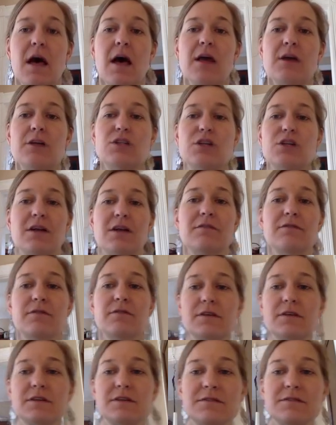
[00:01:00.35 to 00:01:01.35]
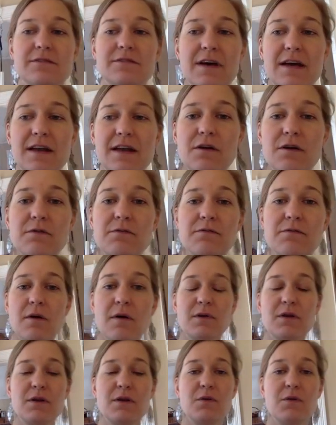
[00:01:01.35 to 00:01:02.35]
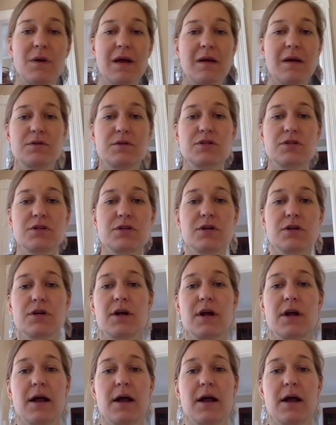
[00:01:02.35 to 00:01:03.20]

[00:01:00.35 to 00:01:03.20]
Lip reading: Jennifer Tveter from the New Hampshire